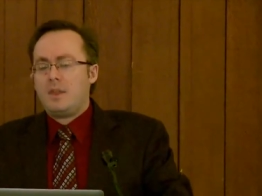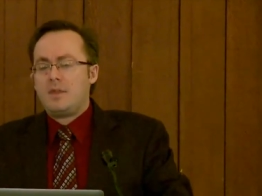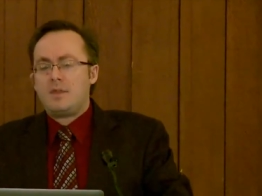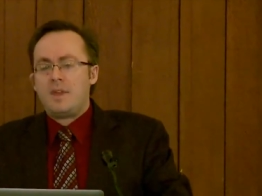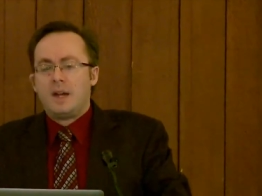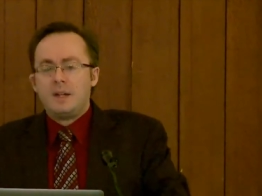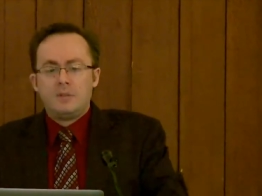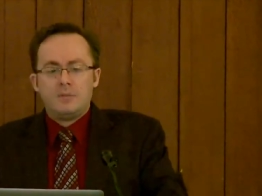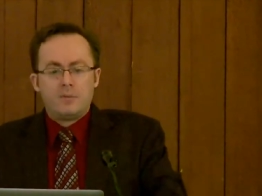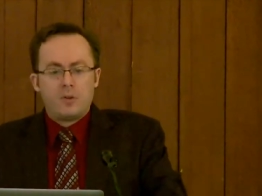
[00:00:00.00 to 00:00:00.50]

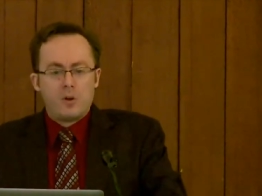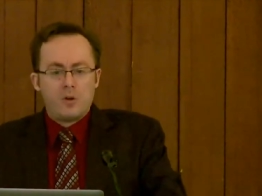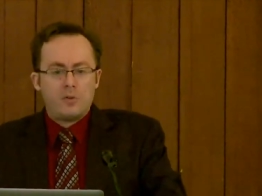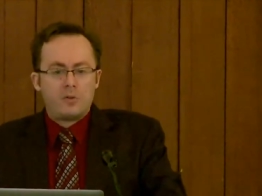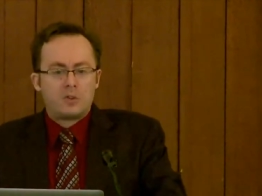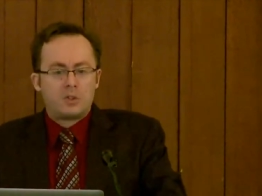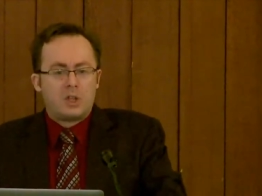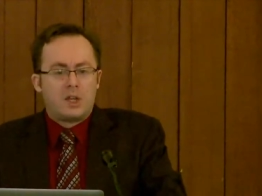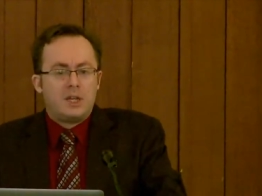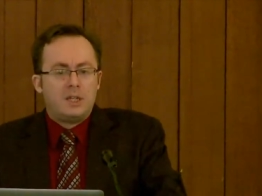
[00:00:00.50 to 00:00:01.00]
That
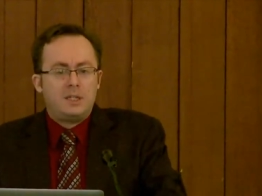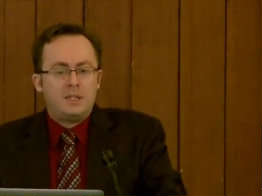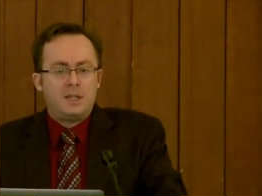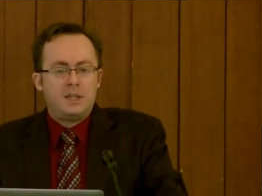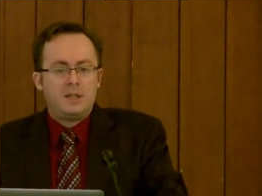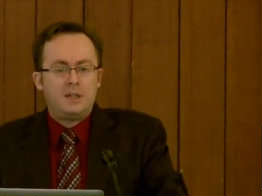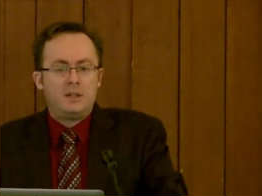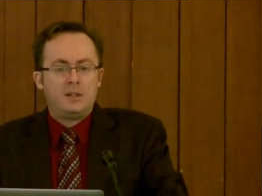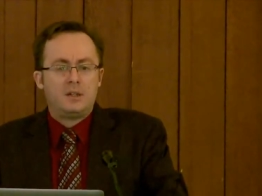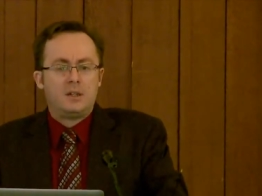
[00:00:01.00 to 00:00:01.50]
involves
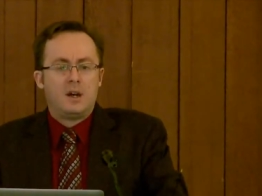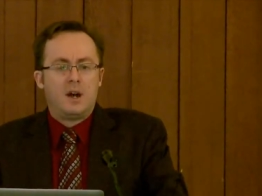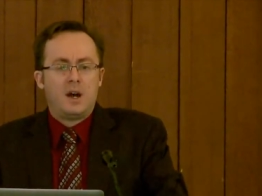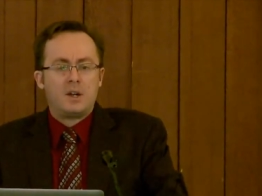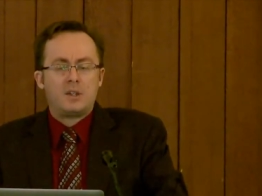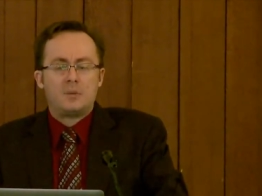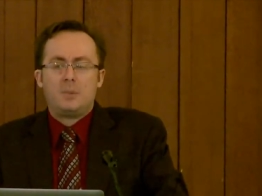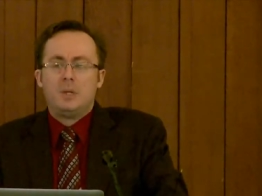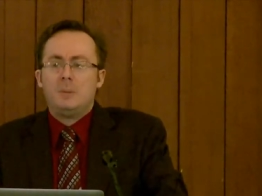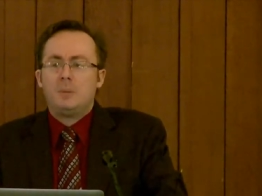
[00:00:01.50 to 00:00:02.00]
taking
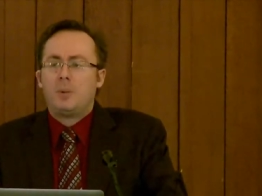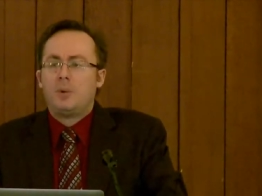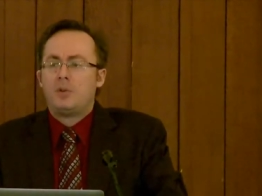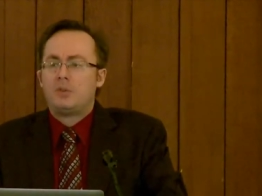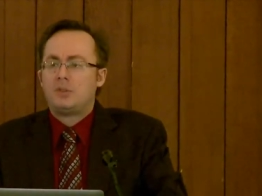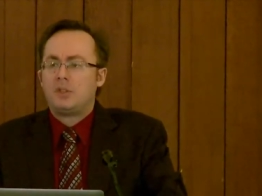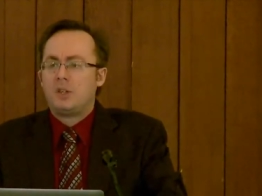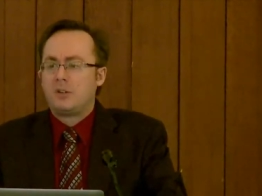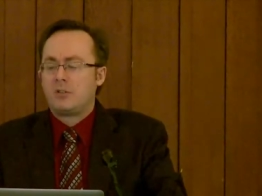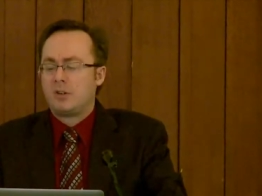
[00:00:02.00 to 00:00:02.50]
other people
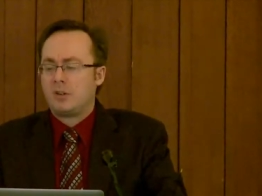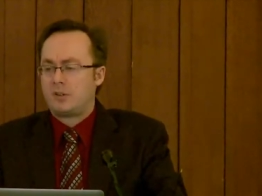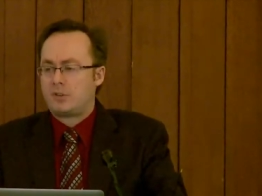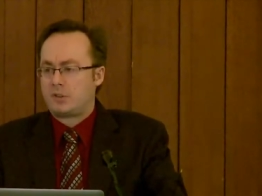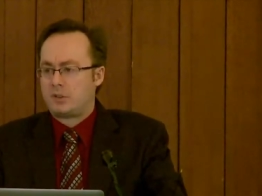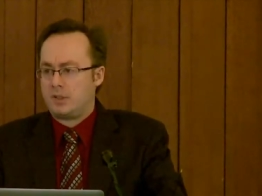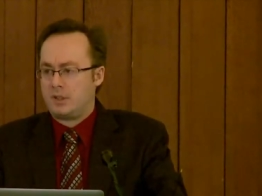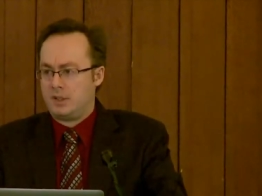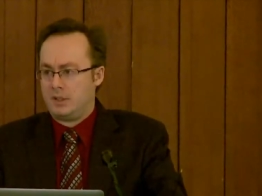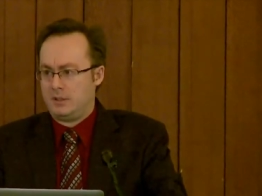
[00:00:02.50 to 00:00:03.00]

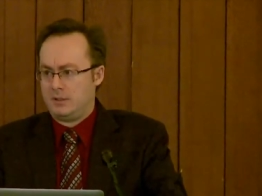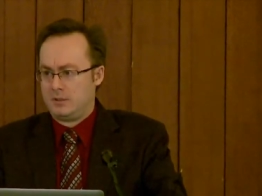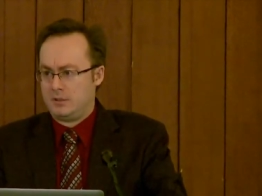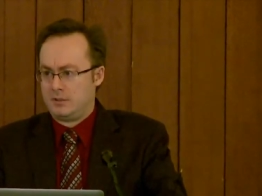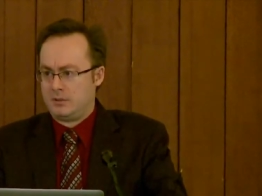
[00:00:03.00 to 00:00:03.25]
seriously